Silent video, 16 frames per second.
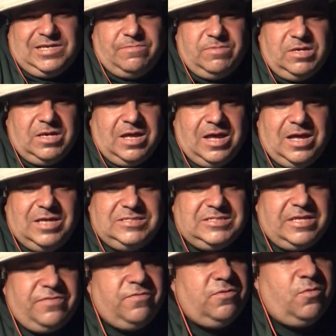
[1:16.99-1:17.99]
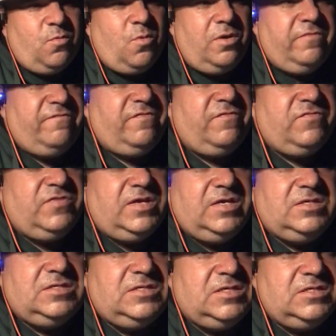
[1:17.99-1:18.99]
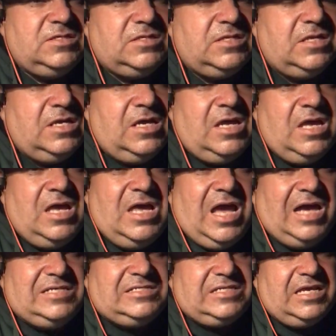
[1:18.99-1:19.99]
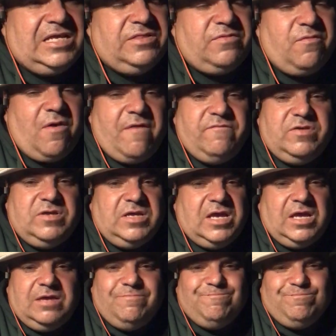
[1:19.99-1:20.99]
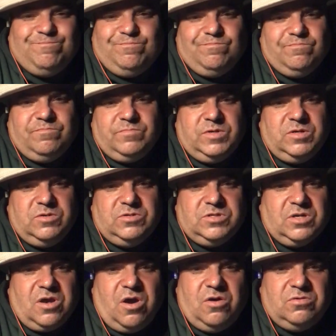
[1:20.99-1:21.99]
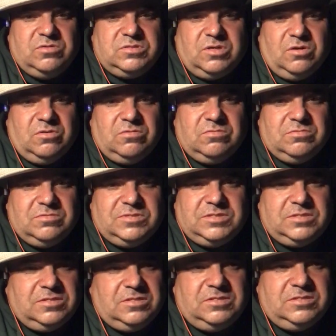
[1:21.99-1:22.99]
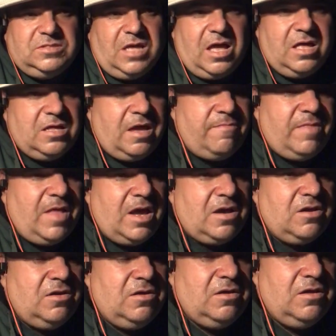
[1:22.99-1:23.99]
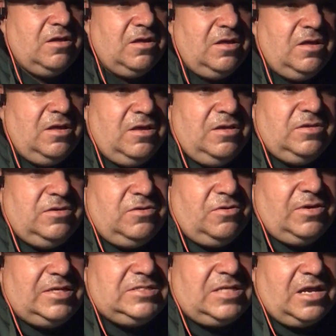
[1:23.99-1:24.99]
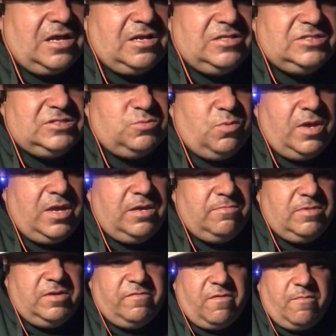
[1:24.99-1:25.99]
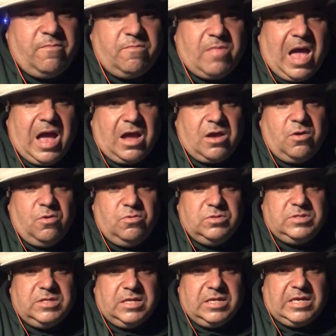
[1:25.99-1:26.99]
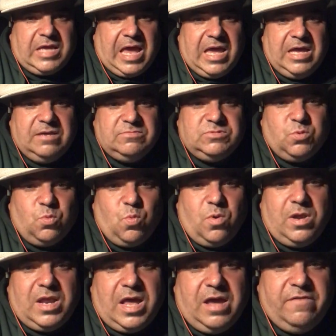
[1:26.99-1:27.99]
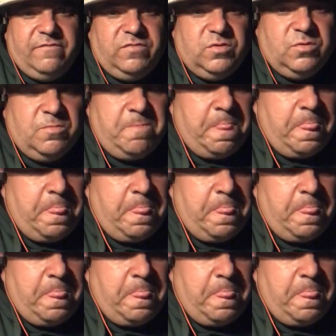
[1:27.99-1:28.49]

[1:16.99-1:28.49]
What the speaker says: I mean, I sat through the 1-15 season. I stayed through every game years ago. So there's not. I'm not gonna. That's not gonna sway me from not going to the games and what have you.